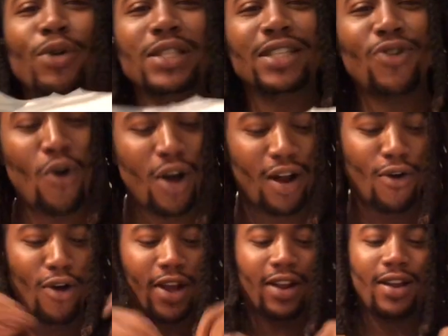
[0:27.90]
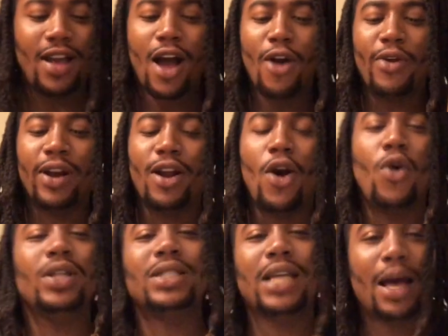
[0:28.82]
what's going on? Y'all already know
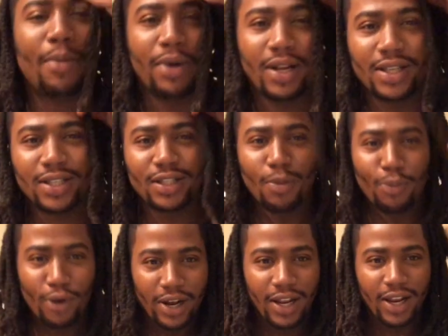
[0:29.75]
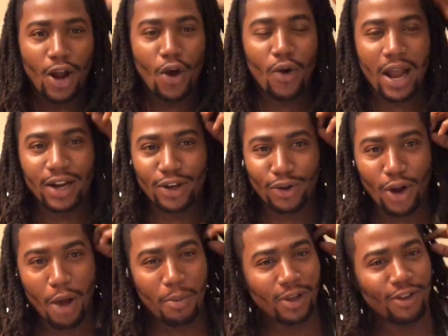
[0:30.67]
what time it is. It's your boy Deno Wright, do
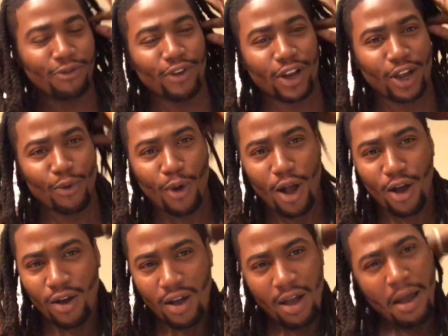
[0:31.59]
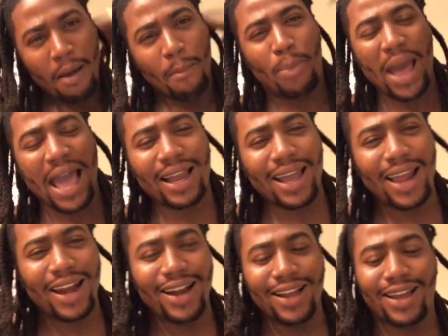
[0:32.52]
no motherfucking wrong. Back
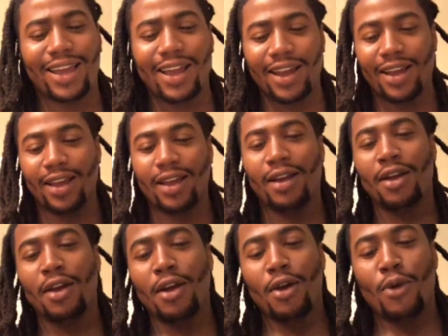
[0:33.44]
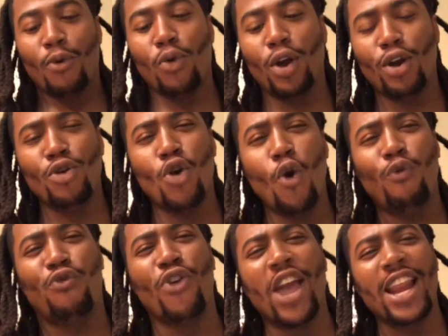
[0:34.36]
at it again with a new
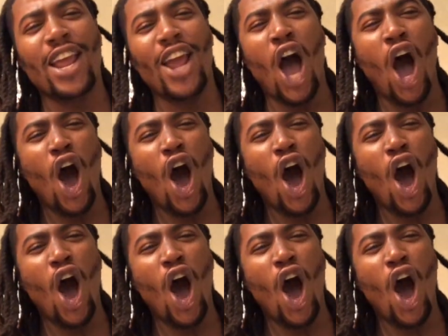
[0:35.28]
video